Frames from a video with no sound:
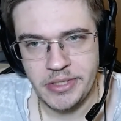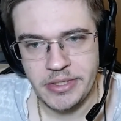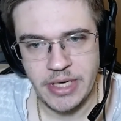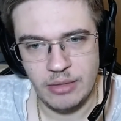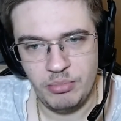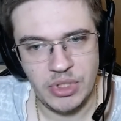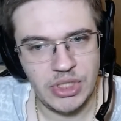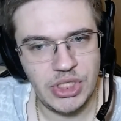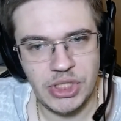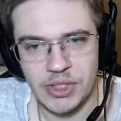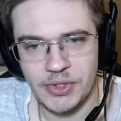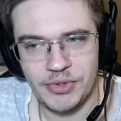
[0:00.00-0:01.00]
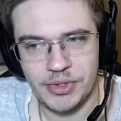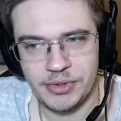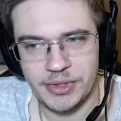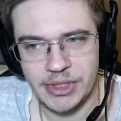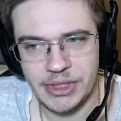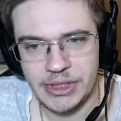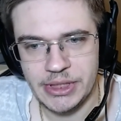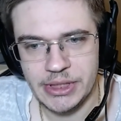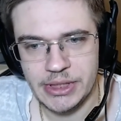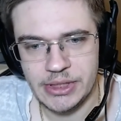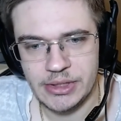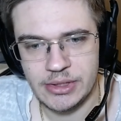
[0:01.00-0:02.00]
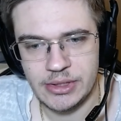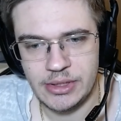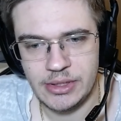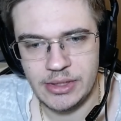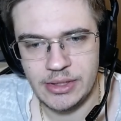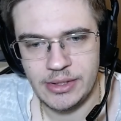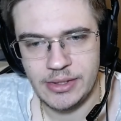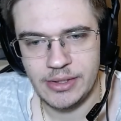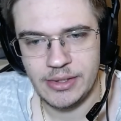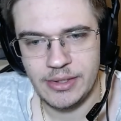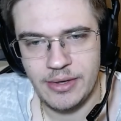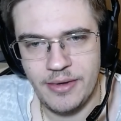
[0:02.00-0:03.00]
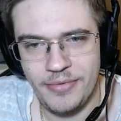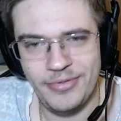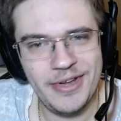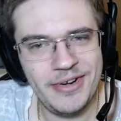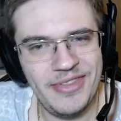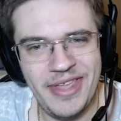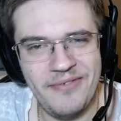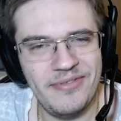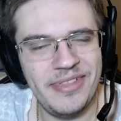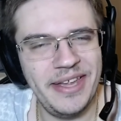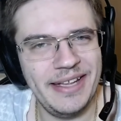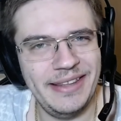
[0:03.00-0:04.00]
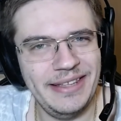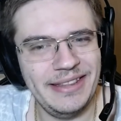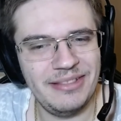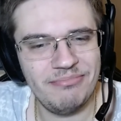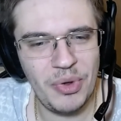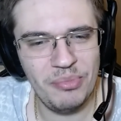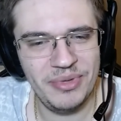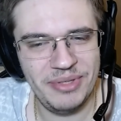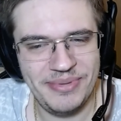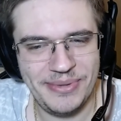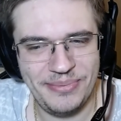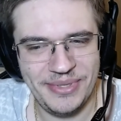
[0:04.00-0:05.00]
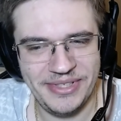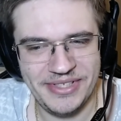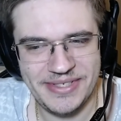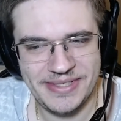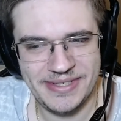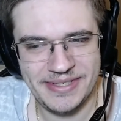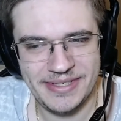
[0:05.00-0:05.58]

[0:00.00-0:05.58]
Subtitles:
Happy children running. And there they have like a little moment between these.